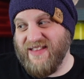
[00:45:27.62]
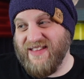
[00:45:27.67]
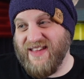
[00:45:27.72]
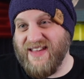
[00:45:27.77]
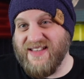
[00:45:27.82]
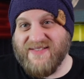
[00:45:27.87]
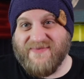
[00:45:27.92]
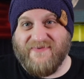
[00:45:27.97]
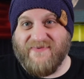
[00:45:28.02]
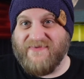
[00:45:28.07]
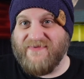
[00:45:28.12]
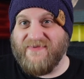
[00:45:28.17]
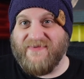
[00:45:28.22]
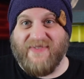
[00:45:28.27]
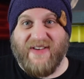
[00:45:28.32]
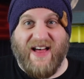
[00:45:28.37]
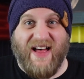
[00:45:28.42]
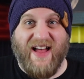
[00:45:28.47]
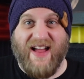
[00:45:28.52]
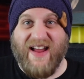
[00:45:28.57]
he's
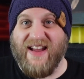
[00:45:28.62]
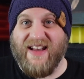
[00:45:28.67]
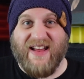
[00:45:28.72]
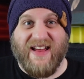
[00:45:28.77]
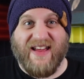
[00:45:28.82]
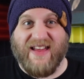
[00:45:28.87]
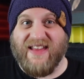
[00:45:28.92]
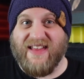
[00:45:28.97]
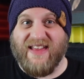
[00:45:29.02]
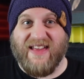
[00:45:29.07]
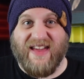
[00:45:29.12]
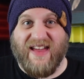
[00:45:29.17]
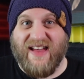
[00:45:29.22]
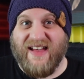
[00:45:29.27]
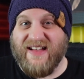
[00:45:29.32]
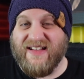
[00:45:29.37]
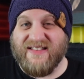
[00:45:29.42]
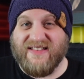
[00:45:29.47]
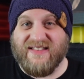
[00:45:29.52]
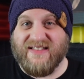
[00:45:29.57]
fine, I
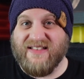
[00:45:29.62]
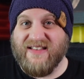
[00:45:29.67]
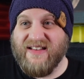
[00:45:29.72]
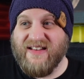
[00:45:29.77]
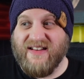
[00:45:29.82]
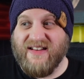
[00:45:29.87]
guess.